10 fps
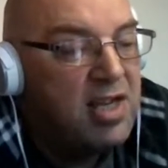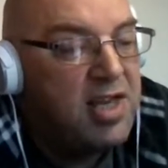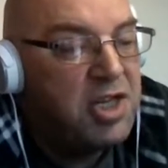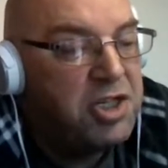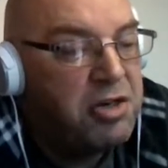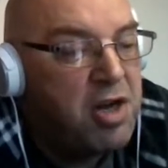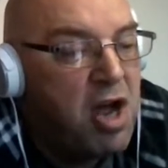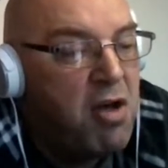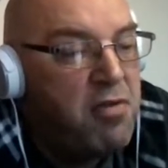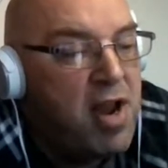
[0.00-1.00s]
Did you
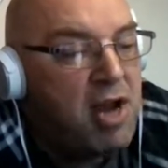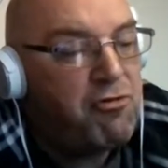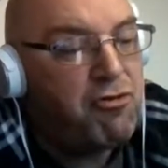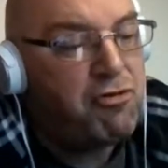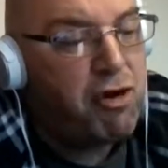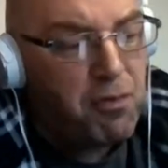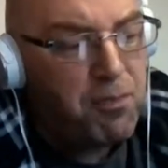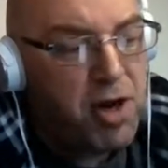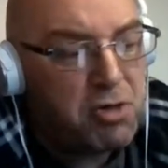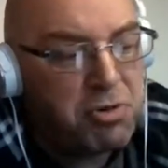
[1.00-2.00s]
know the electric
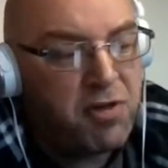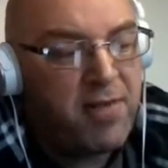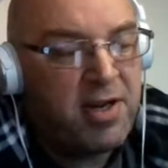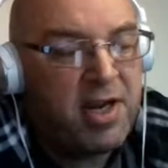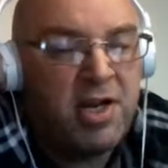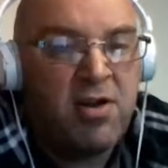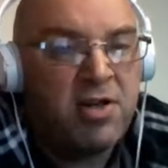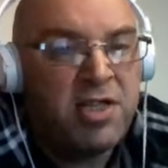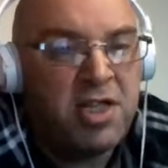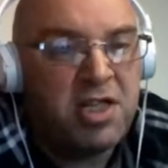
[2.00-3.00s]
toothbrush was invented in
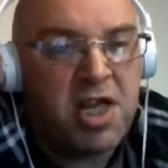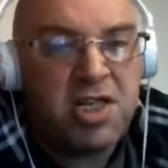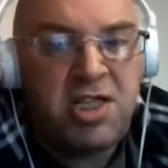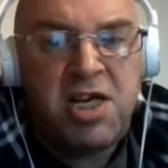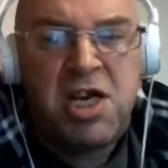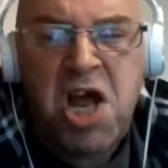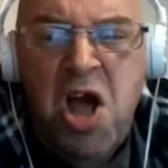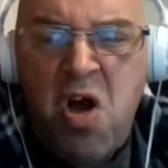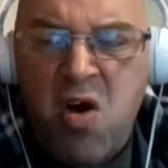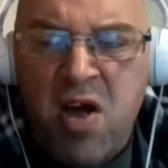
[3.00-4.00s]

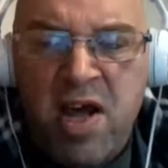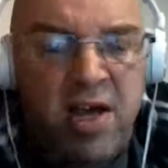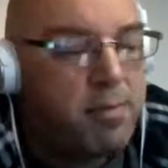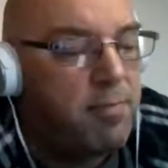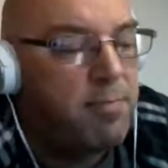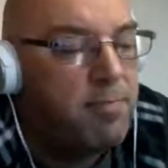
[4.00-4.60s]
1939?